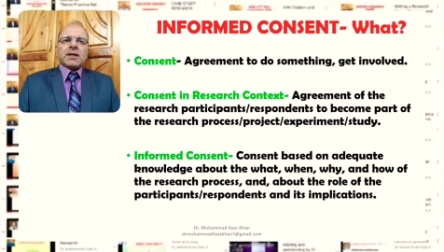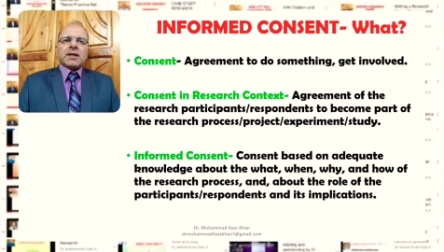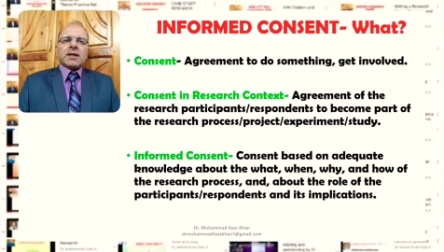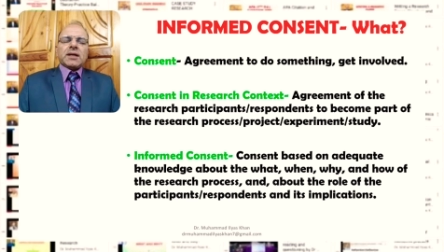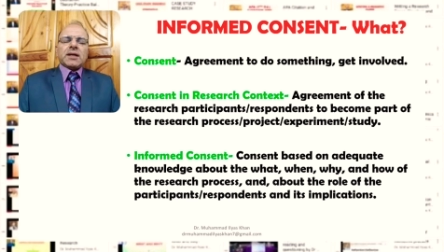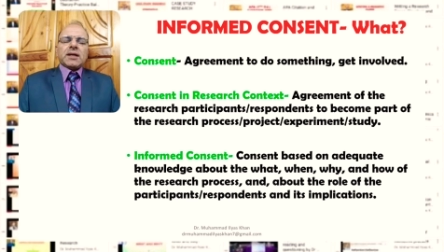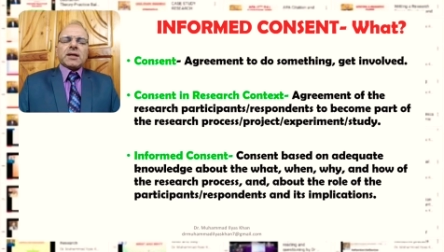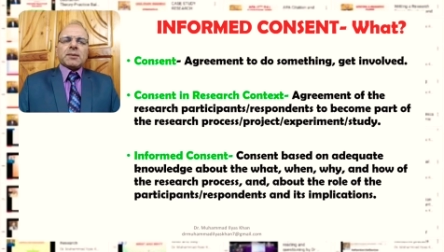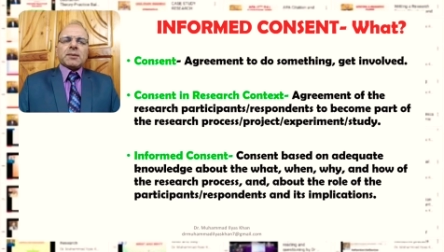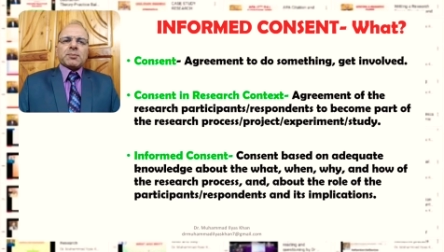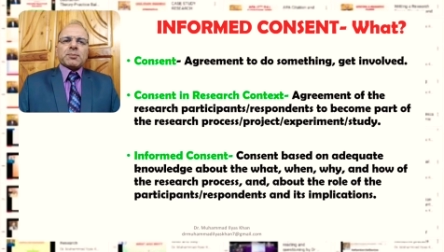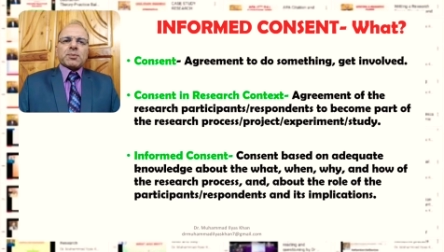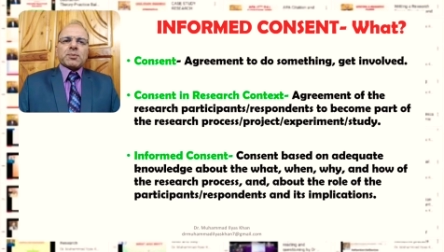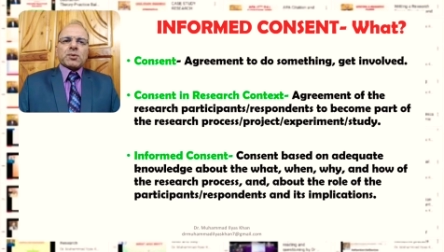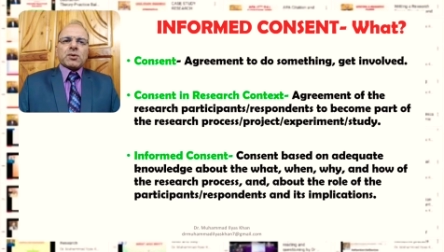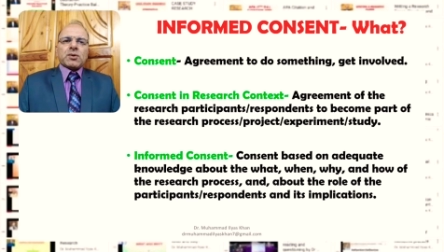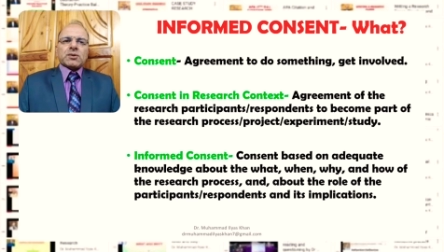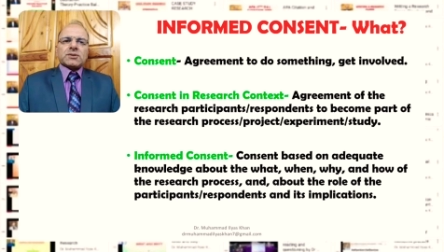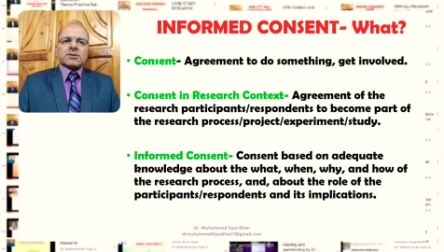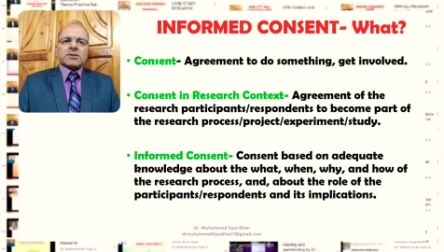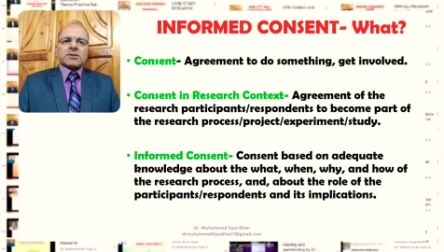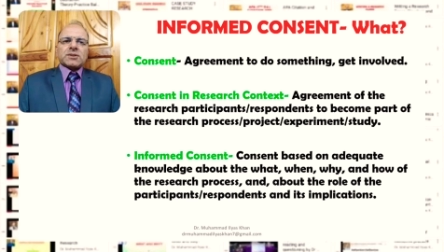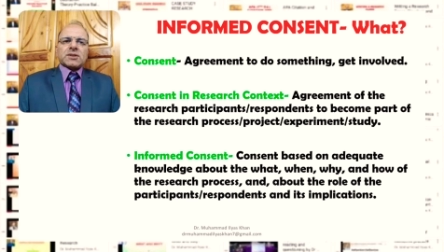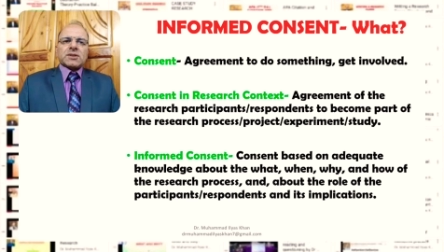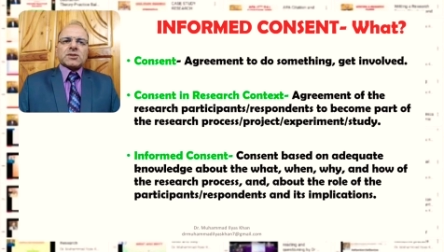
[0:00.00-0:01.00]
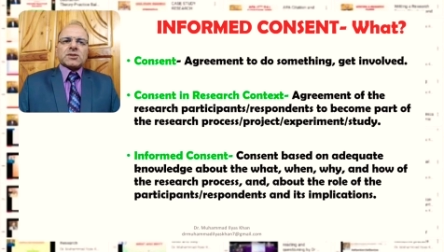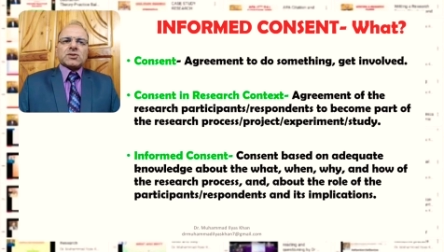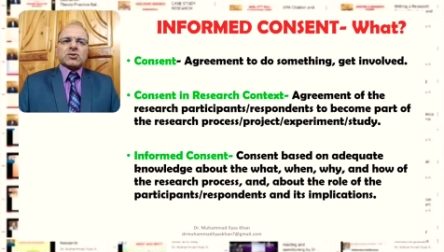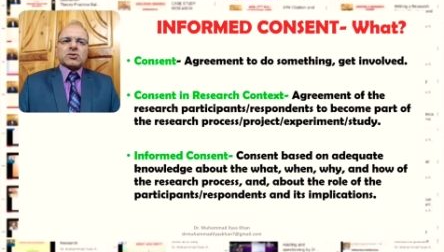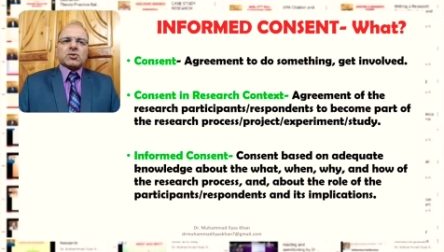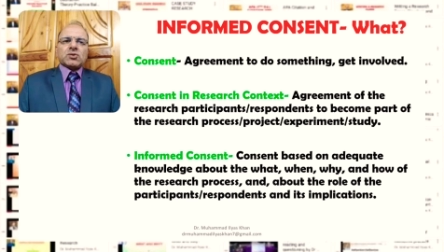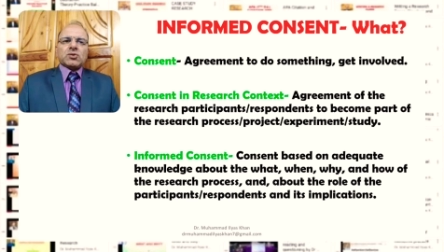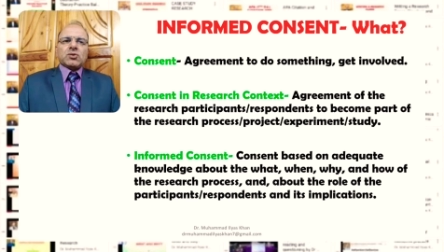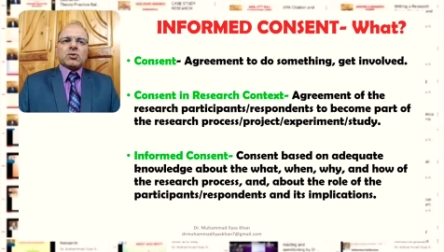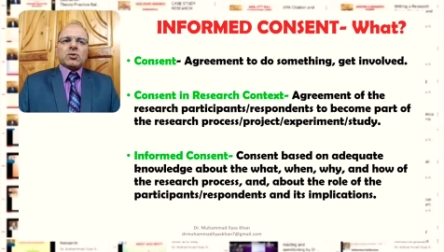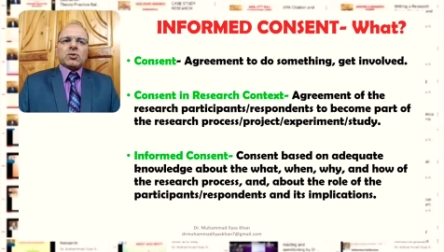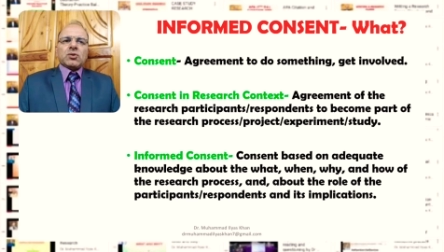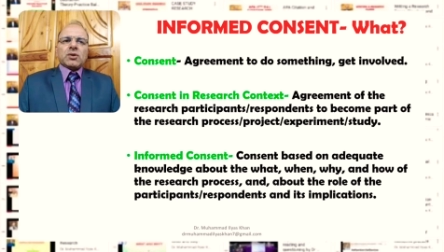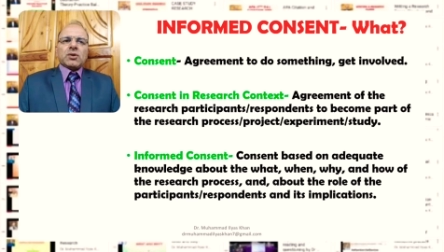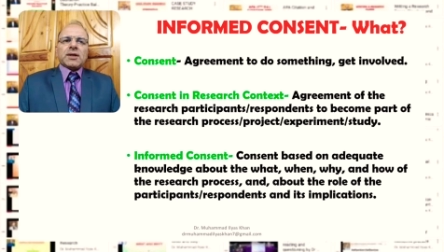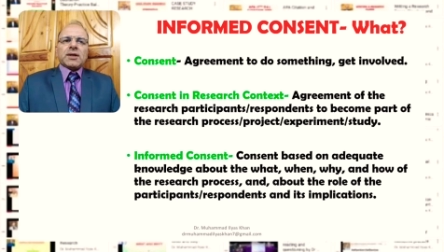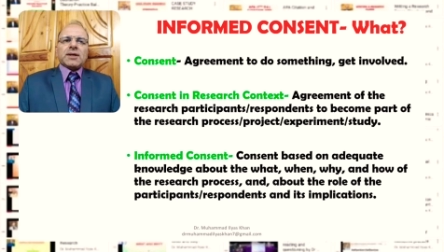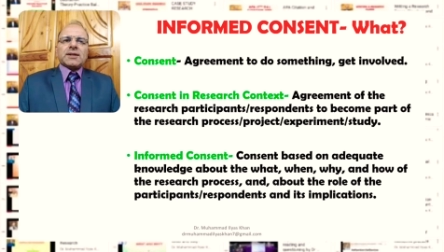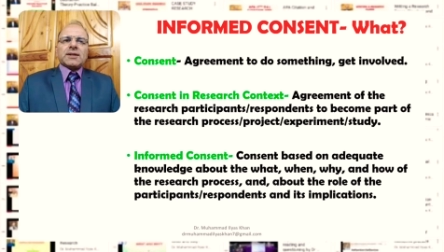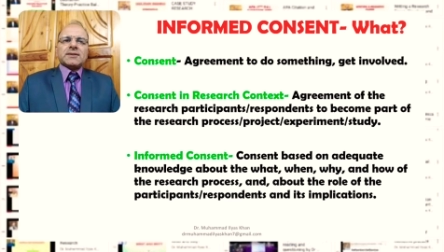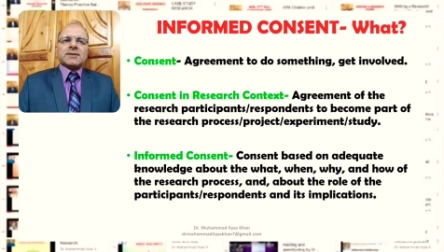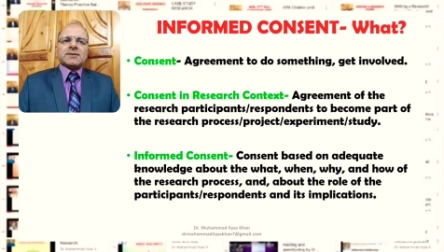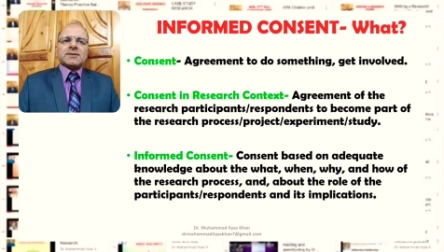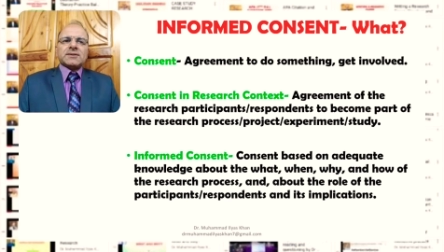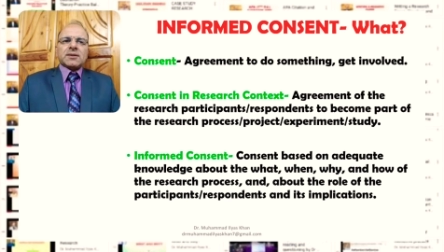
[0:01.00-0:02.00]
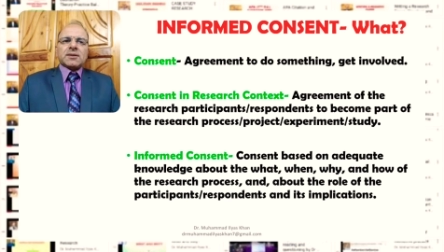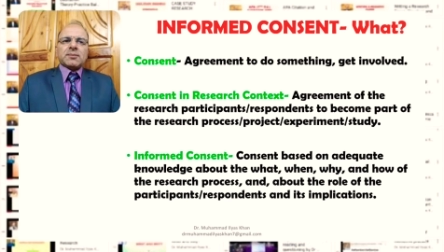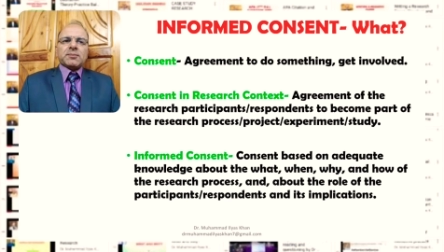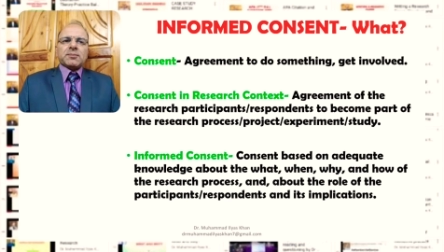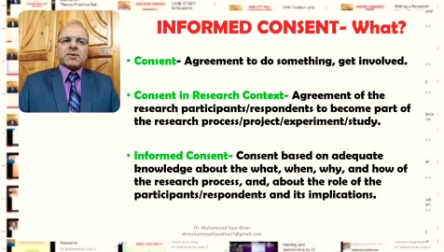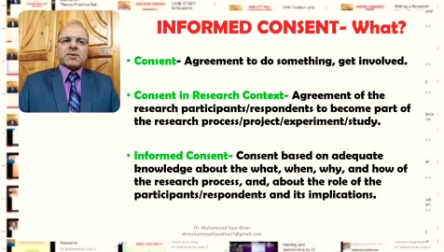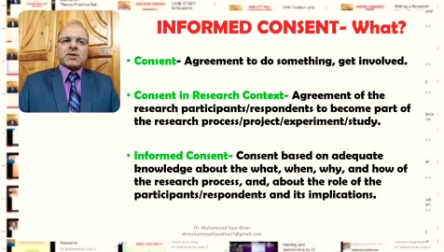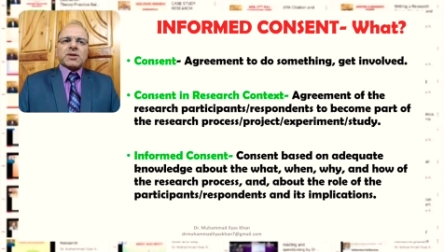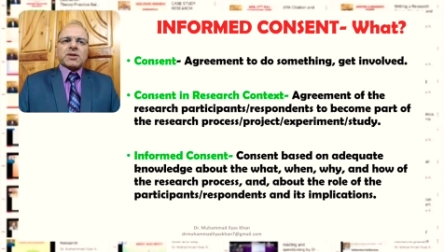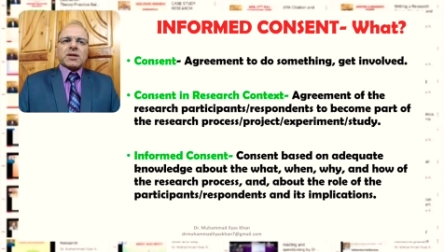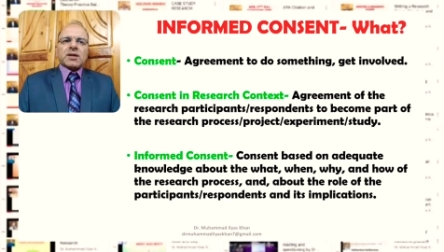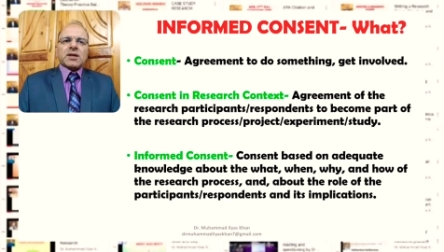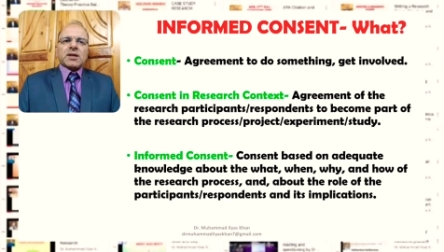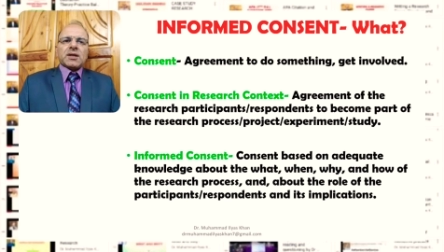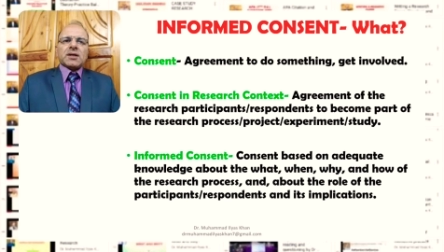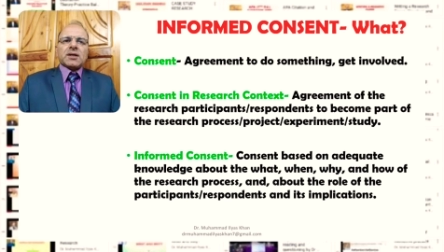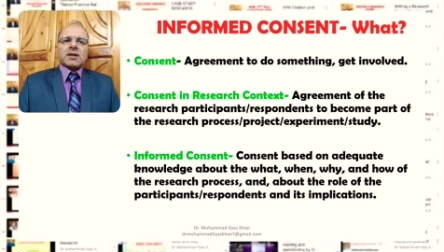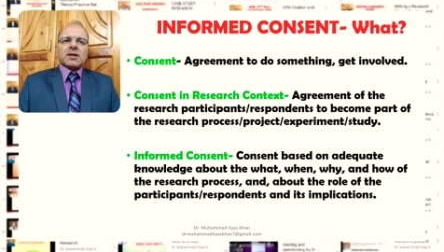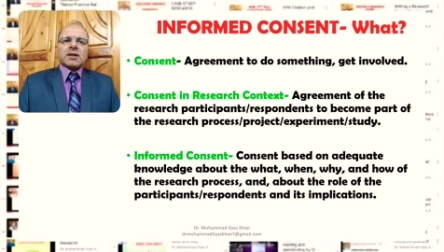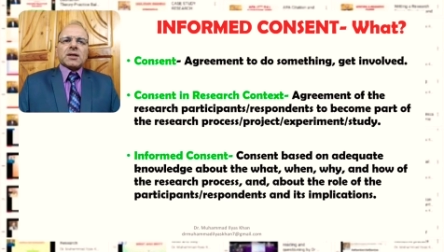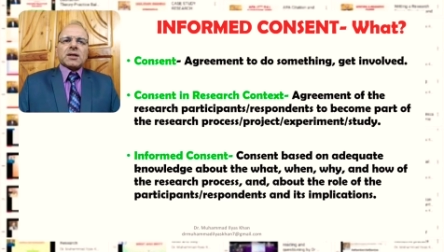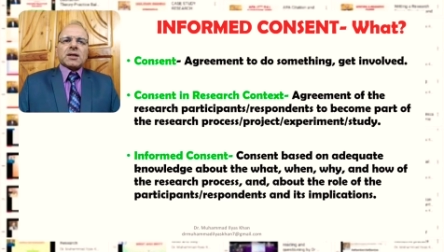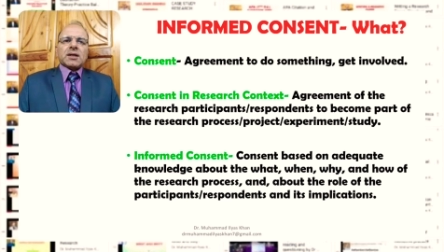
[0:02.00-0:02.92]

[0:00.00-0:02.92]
in a process or in something,